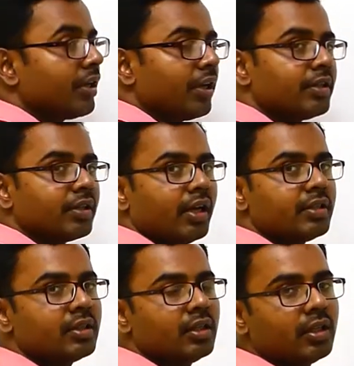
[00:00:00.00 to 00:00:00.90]

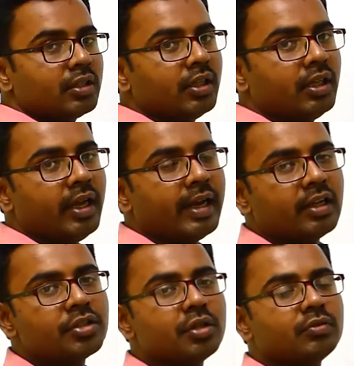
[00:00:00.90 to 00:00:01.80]
increases, the
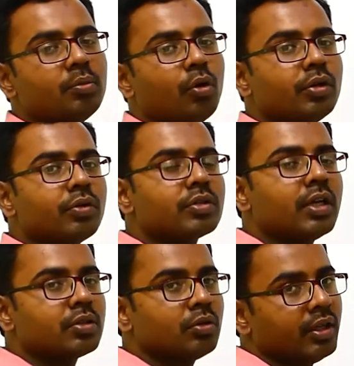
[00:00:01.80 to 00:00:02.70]
energy of the molecules
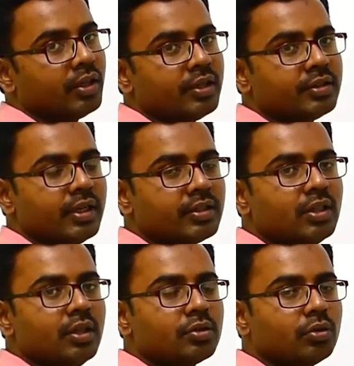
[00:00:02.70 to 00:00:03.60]
also increases,
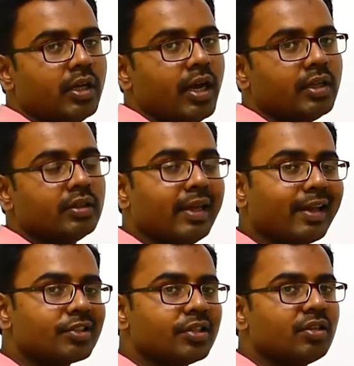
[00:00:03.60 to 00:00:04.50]
so that the
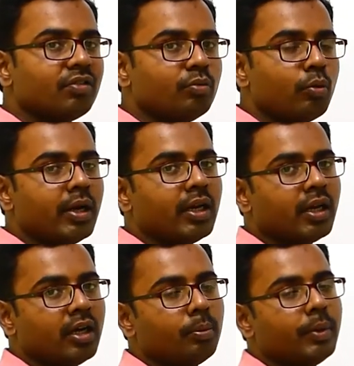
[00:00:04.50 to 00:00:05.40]
exchange of
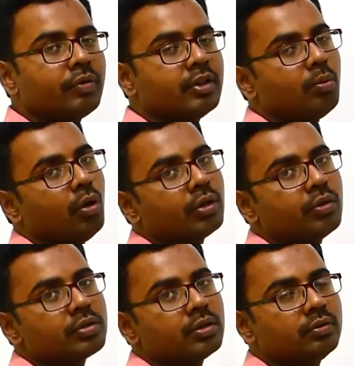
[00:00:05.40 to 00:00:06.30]
momenta between the
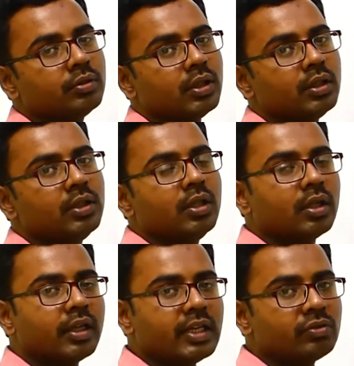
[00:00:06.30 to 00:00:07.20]
molecules of
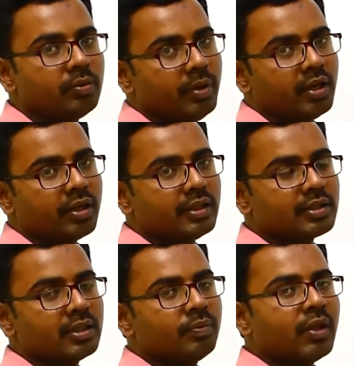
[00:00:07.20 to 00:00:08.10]
gas will be
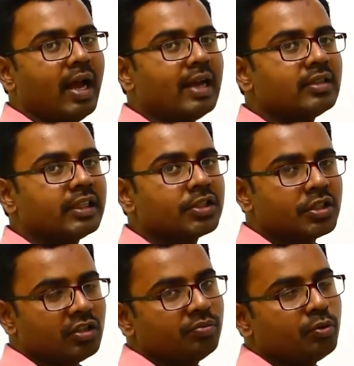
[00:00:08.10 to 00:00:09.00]
increased. As
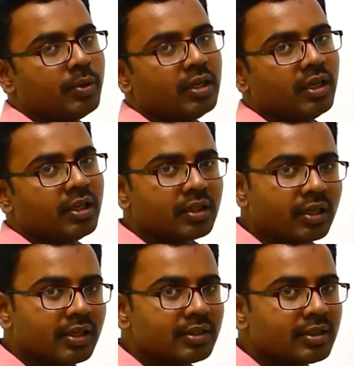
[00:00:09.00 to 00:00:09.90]
exchange of momenta
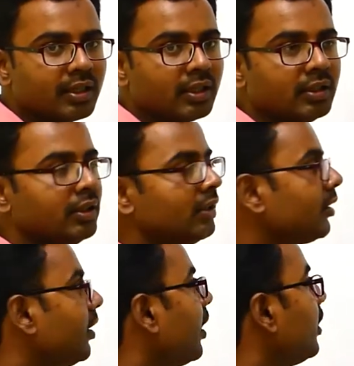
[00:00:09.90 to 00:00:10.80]
increased,
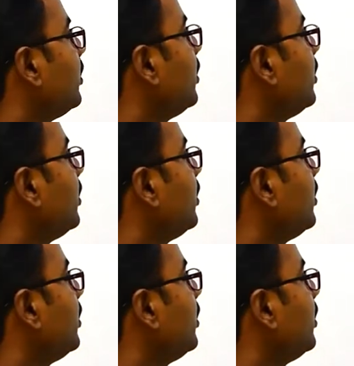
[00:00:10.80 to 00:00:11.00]
then